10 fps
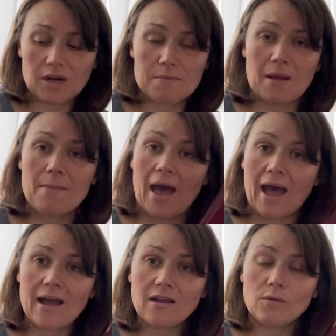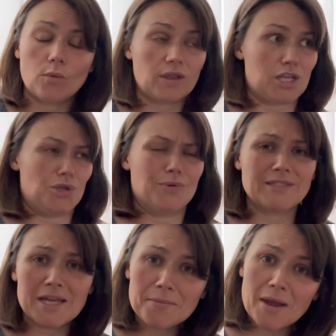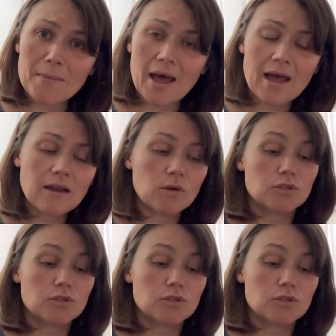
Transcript: in my bag? Will I use it in my bag?